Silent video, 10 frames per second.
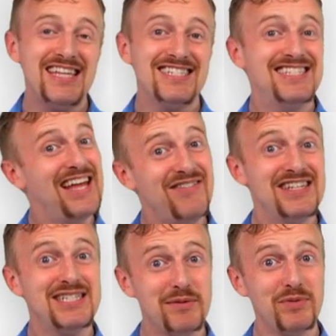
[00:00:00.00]
in
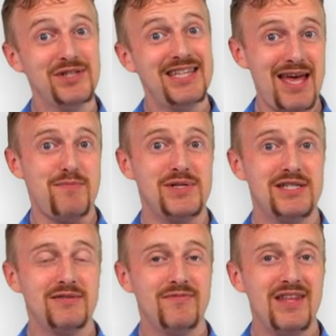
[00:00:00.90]
7 simple steps.